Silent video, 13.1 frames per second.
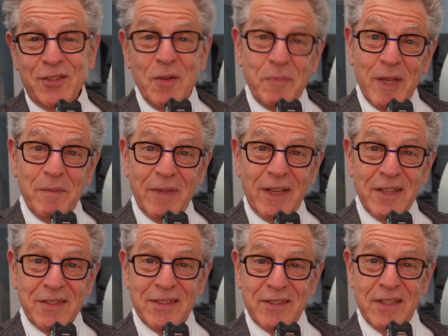should be,
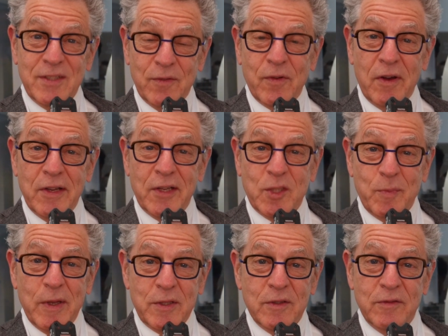because it's a very
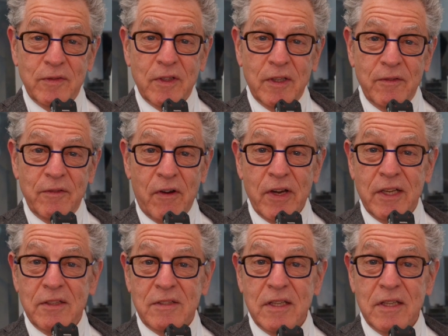expensive, very good